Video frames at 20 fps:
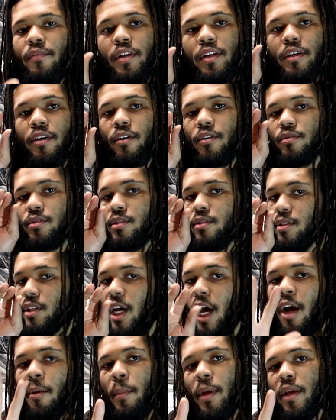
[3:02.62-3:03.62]
videos,
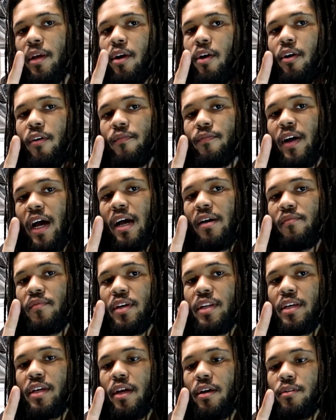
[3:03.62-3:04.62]
comment on 5
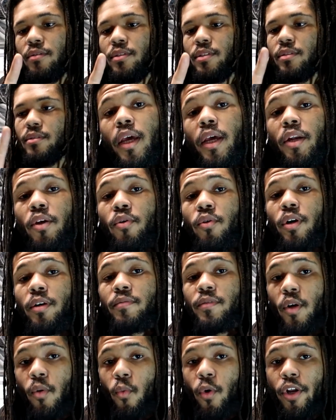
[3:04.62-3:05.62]
videos, and whoever
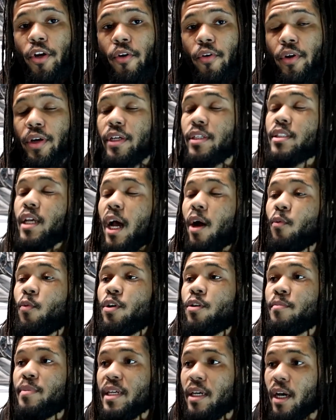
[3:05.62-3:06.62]
the winner is, I
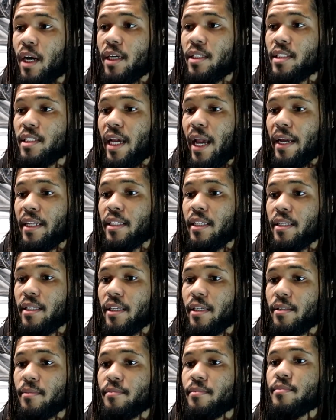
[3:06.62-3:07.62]
will be contacting
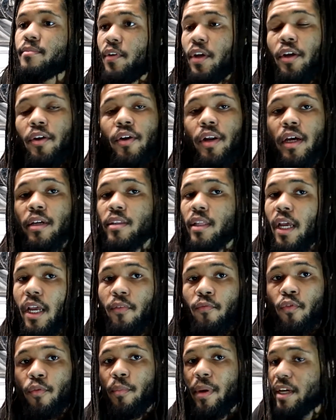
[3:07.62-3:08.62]
them, figuring out the
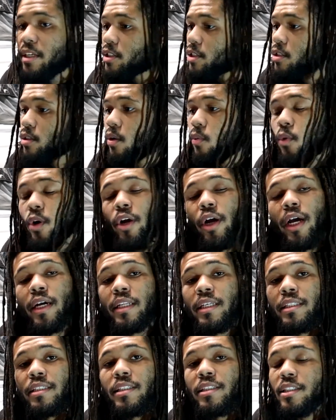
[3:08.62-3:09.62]
information of where I
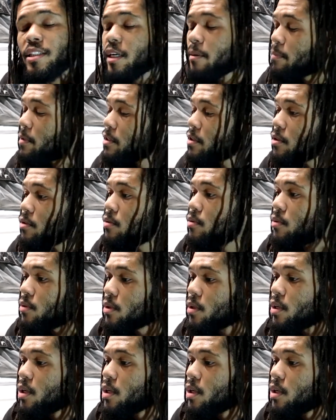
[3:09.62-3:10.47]
need to ship it to.